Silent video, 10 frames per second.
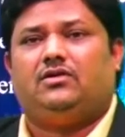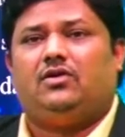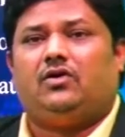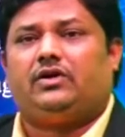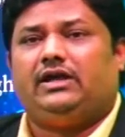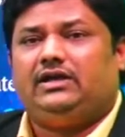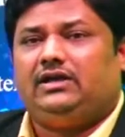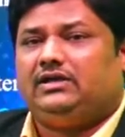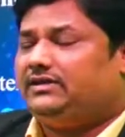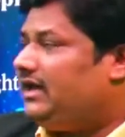
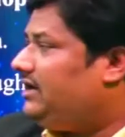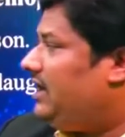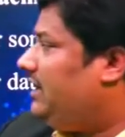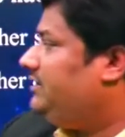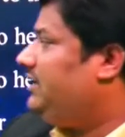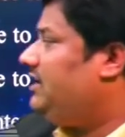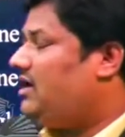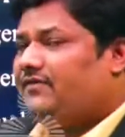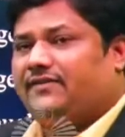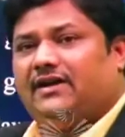Okay, then and there,
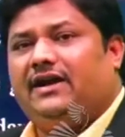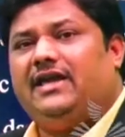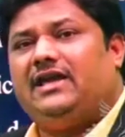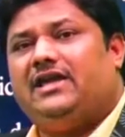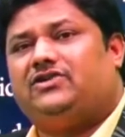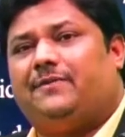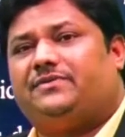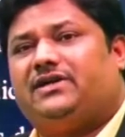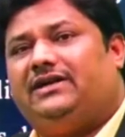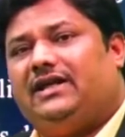after reading each option,